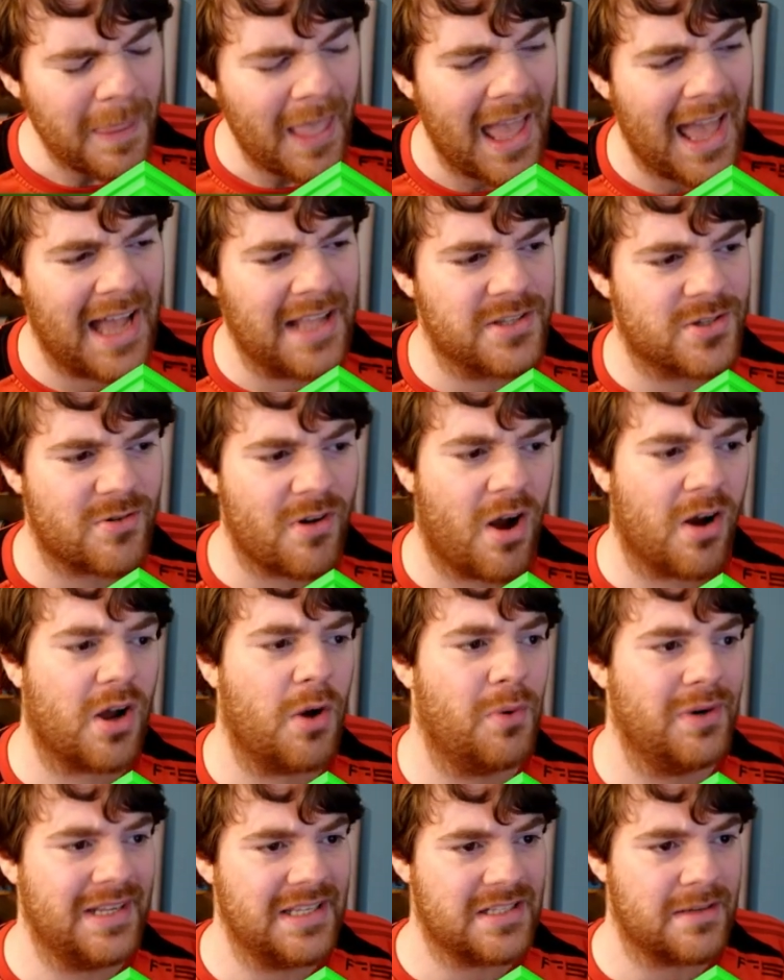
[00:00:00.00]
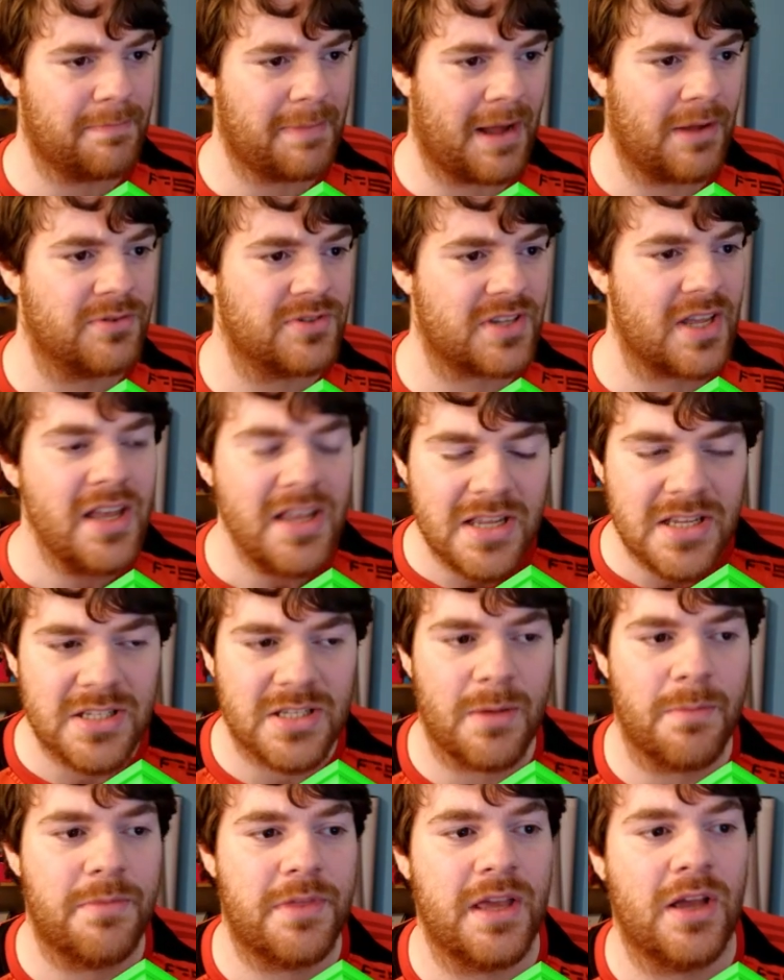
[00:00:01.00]
and Strago would need to bounce
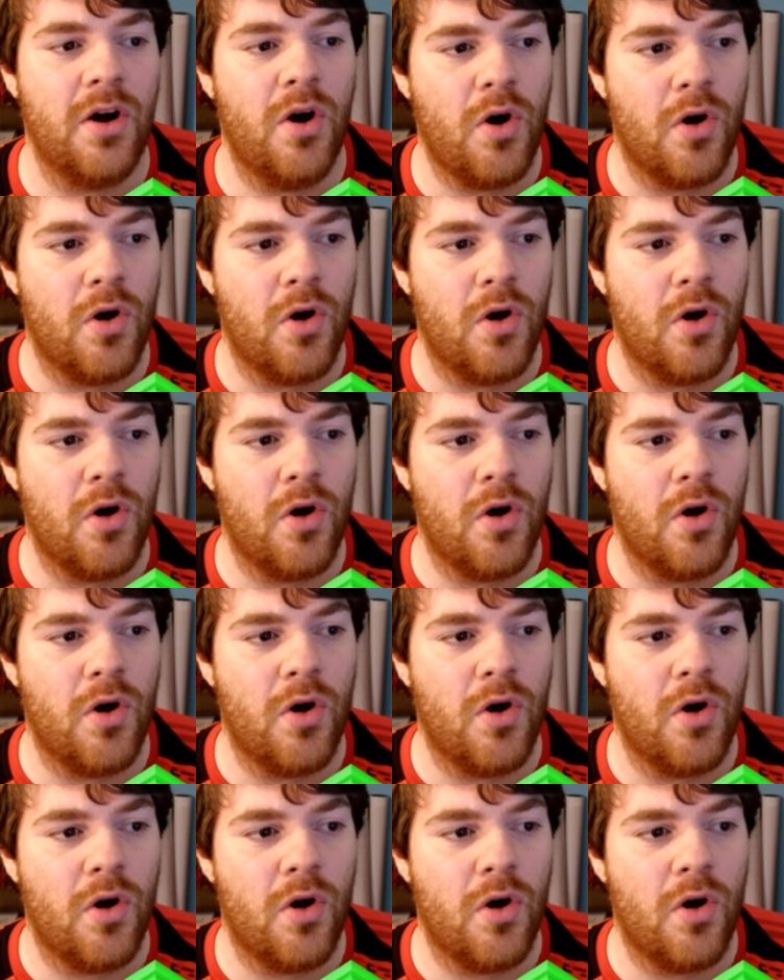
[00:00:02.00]
something